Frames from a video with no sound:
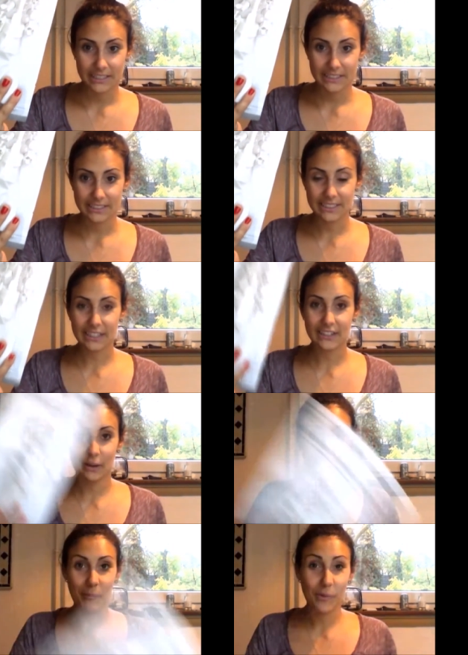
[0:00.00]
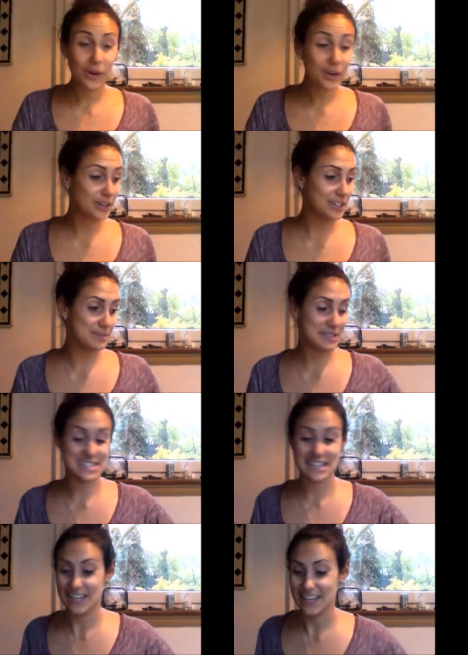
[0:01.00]
to decorate more Christmas
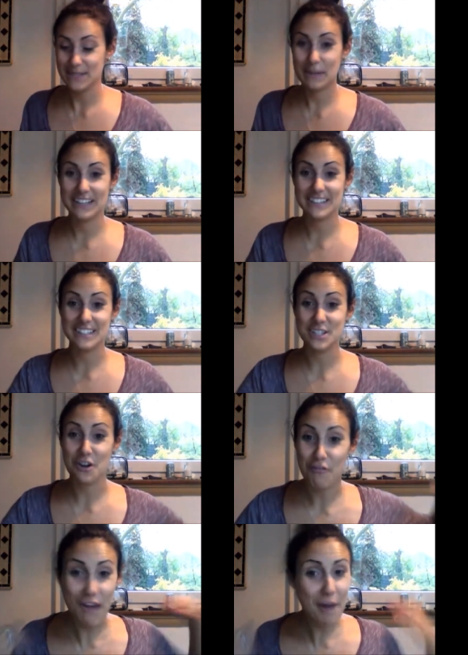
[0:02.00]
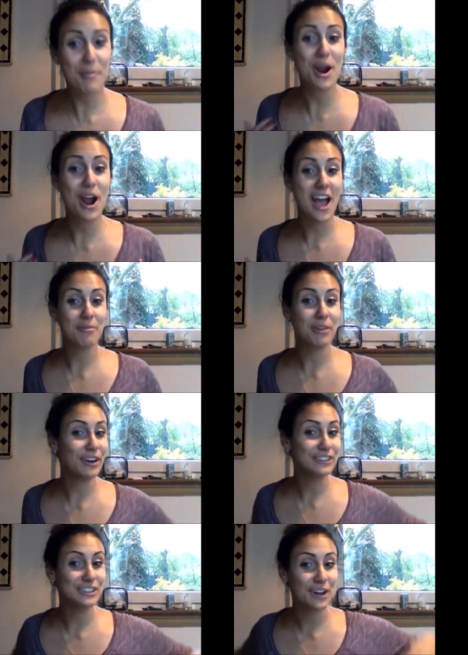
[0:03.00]
things, because it's November, and we don't
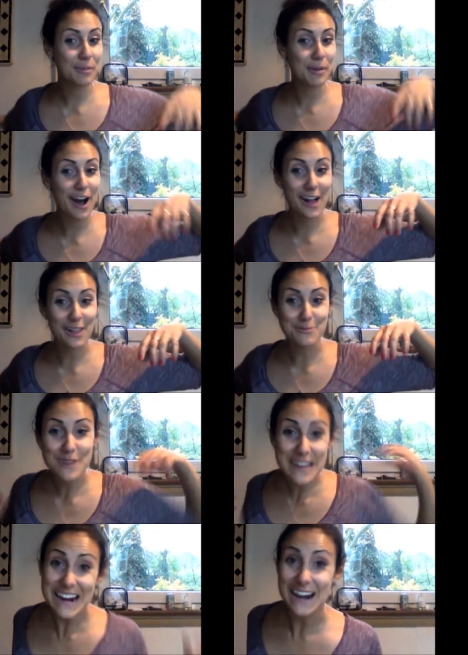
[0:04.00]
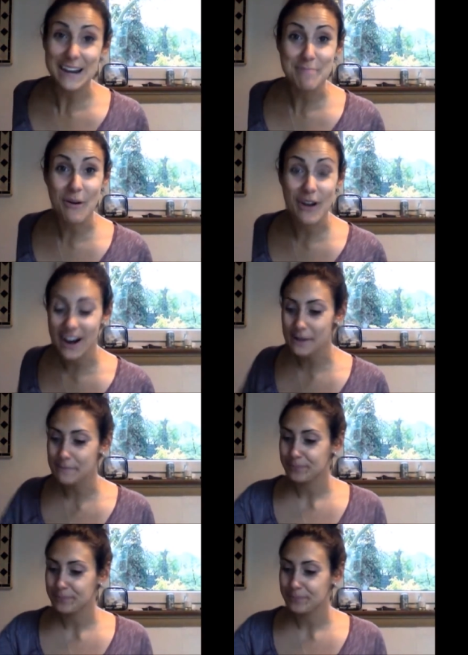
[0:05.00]
have to talk about Halloween anymore.